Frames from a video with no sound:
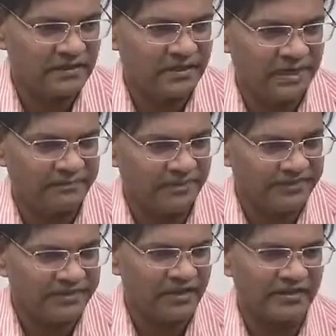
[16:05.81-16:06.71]
A
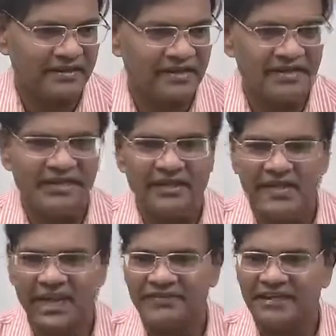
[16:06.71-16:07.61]
person
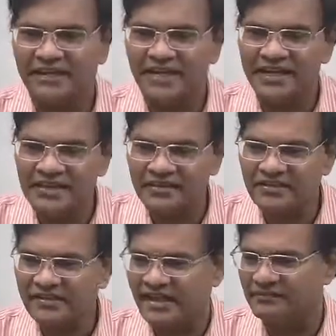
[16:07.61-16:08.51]
has the right to
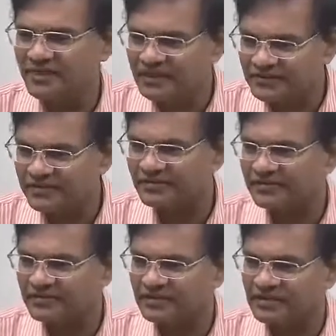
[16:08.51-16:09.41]
claim
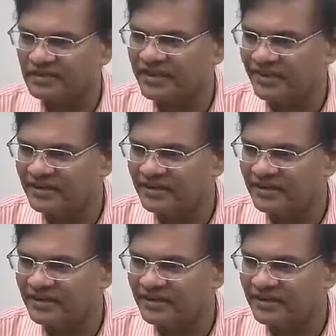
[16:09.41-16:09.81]
innocence till